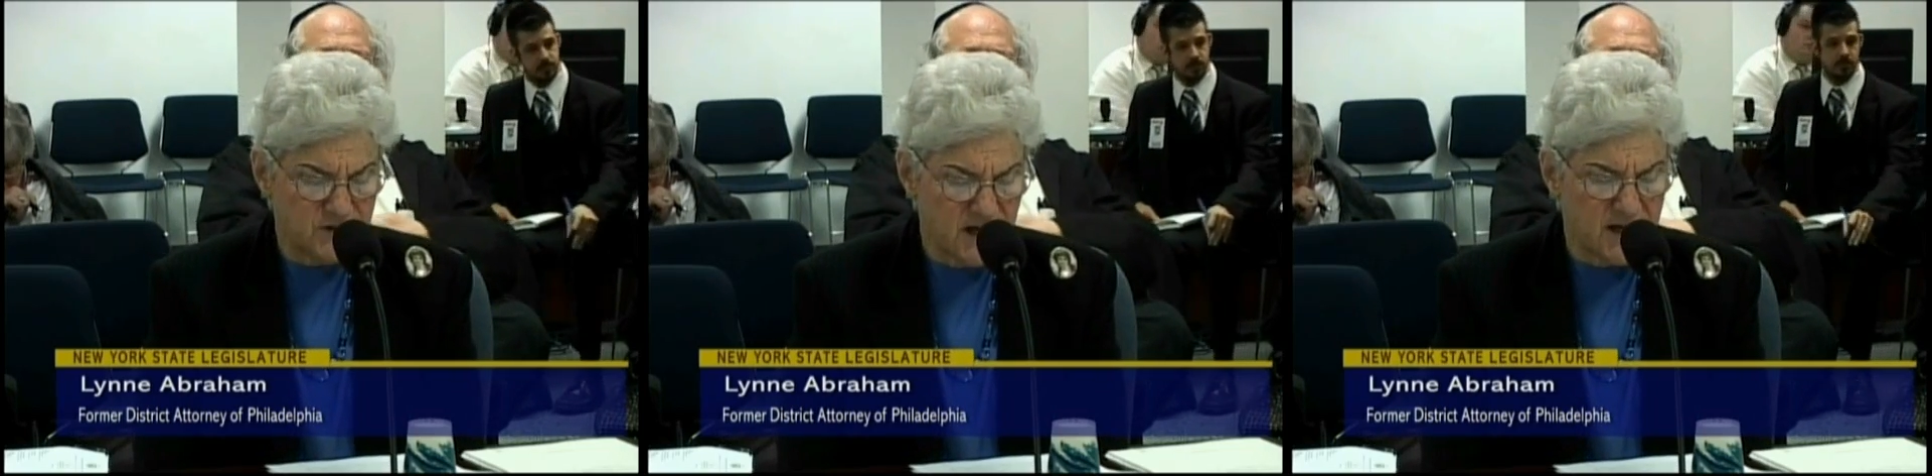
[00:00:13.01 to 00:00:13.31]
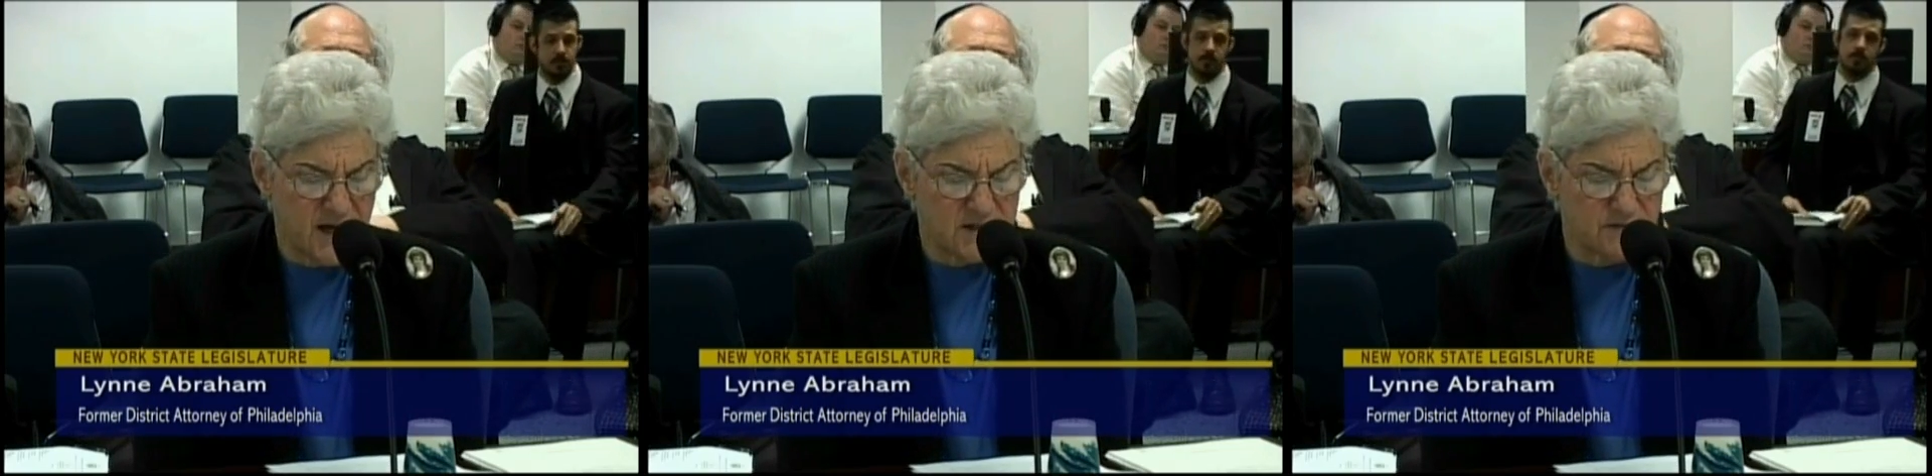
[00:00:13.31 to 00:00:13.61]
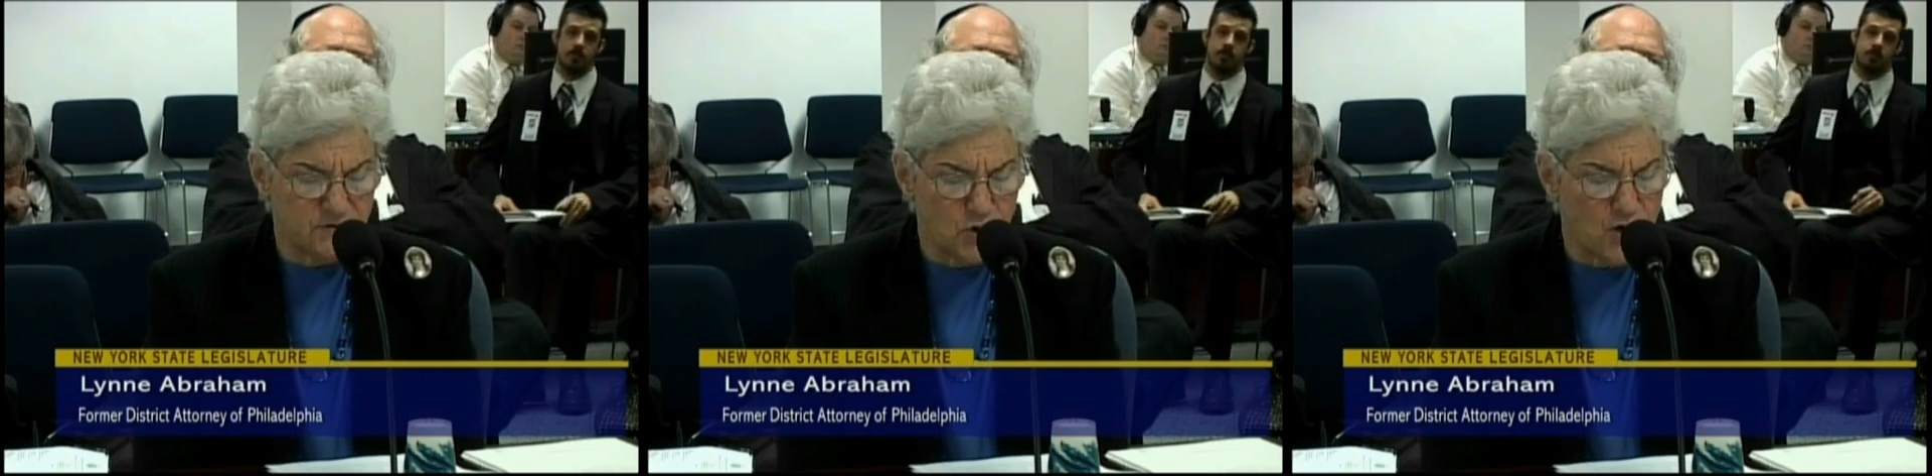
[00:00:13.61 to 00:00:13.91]
decades
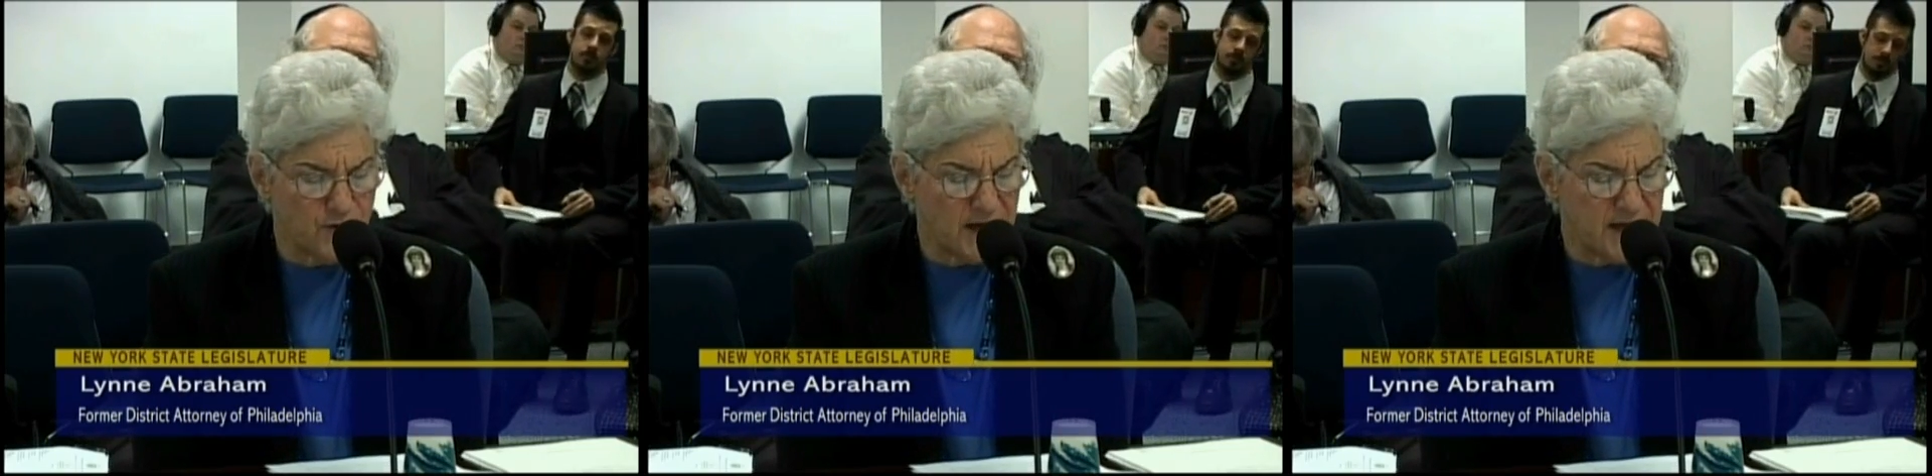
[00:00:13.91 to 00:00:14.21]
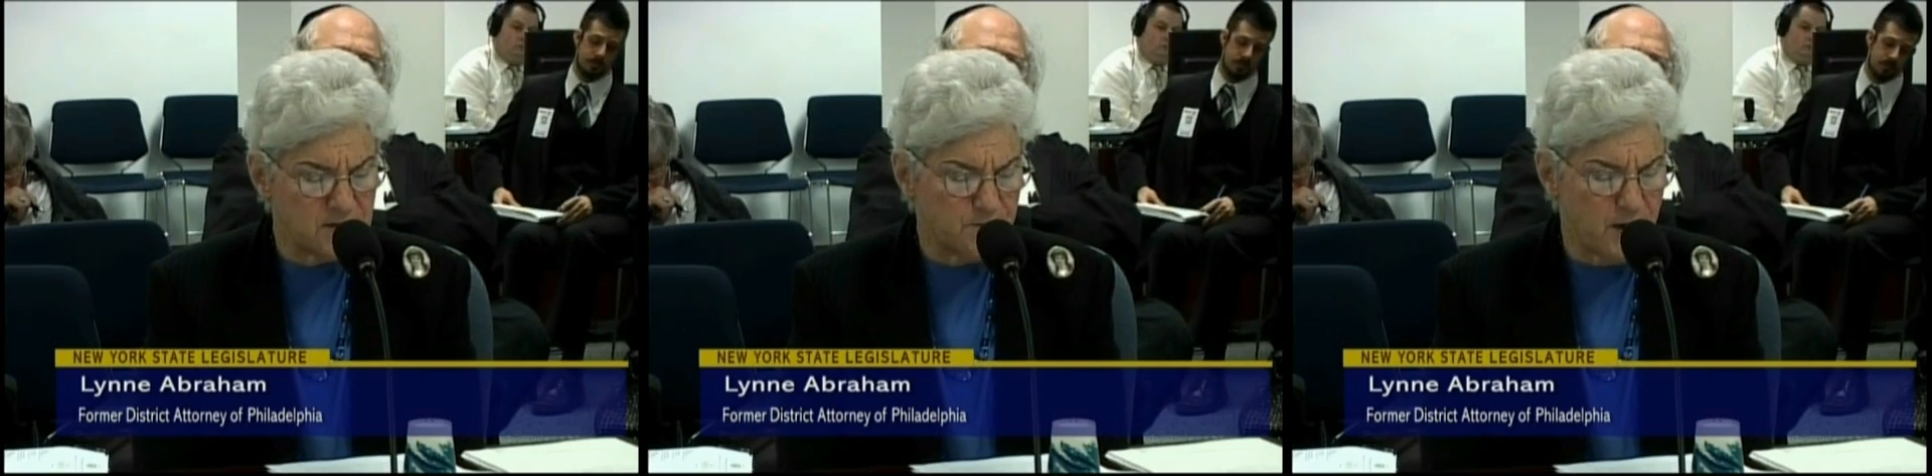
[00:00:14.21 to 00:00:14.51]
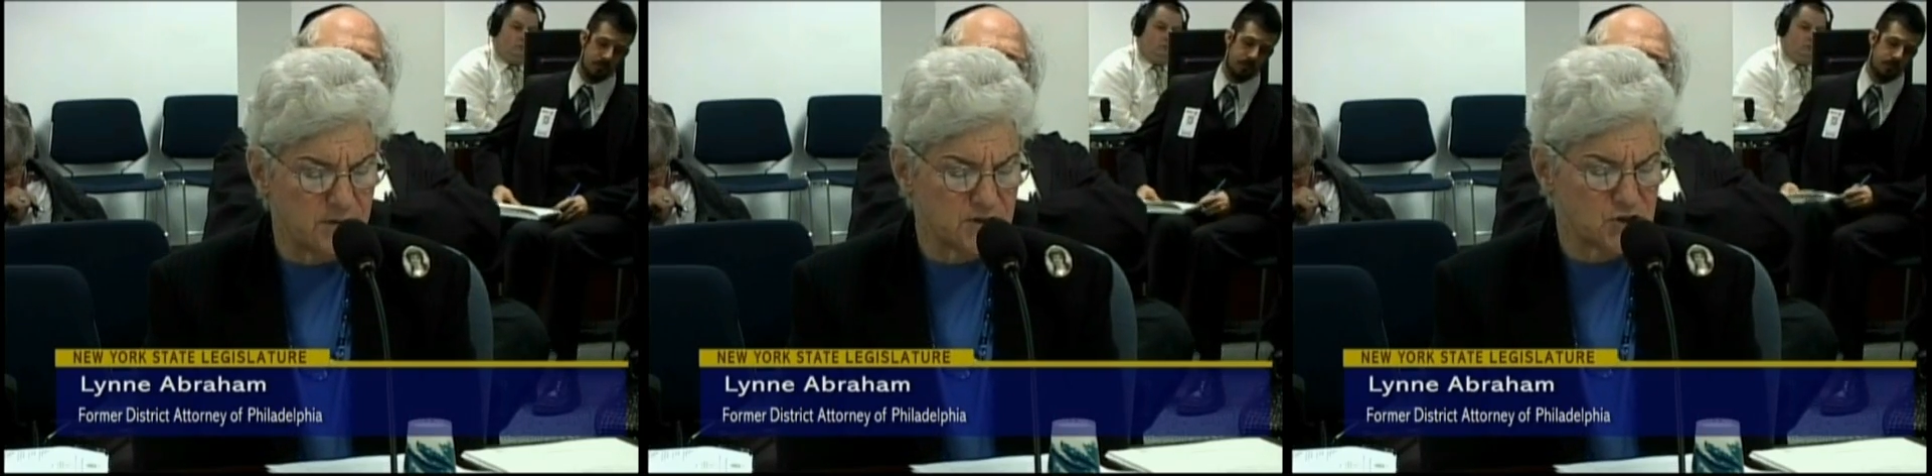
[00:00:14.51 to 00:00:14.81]
of law-related
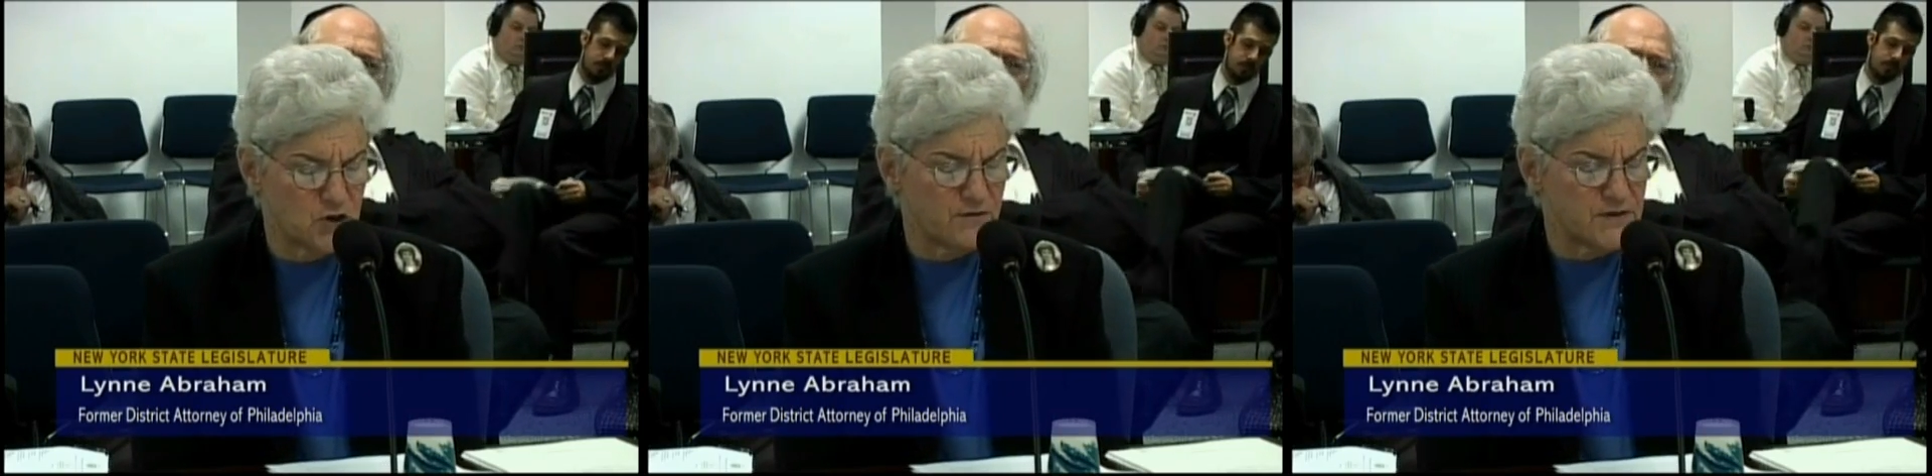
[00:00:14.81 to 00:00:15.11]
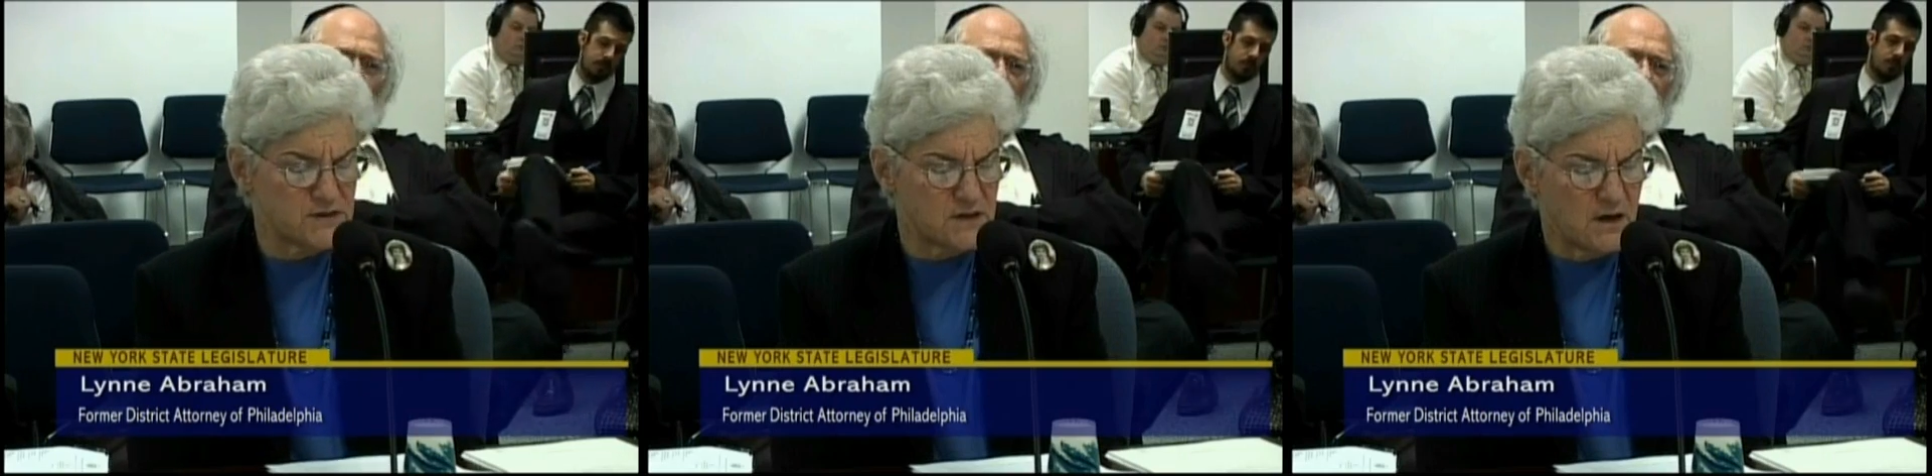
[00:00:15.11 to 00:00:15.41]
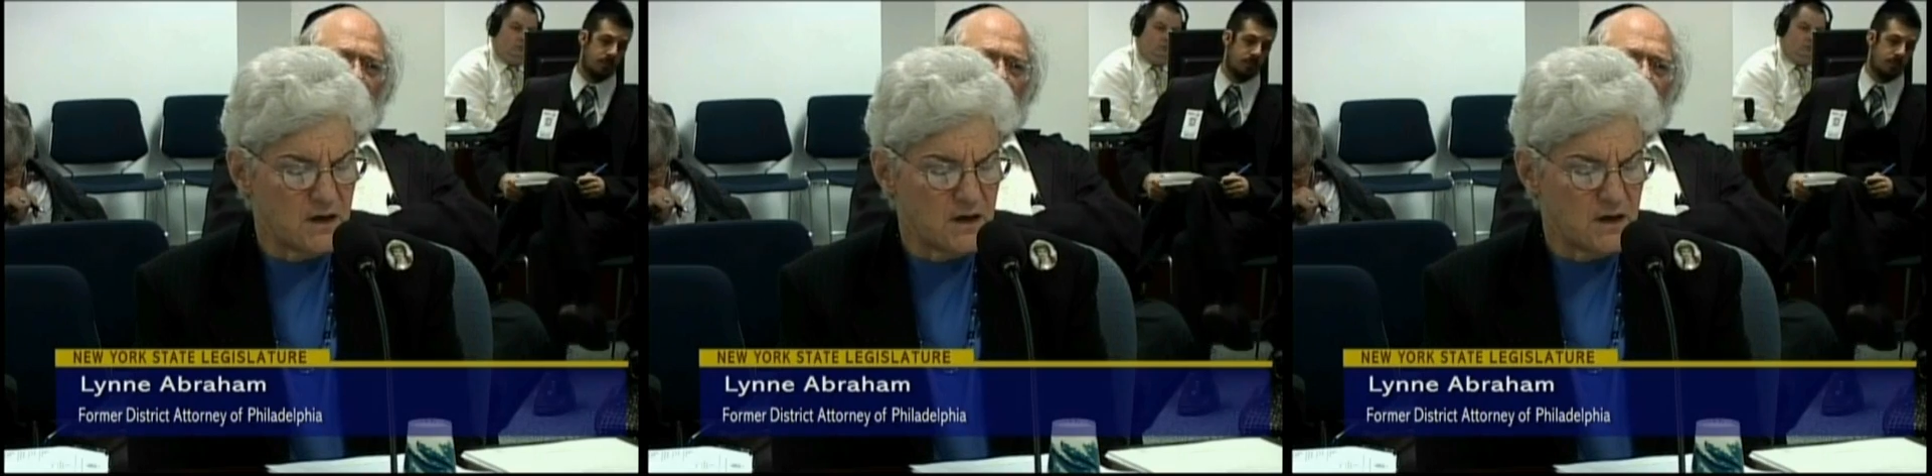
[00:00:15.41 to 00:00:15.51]
public service,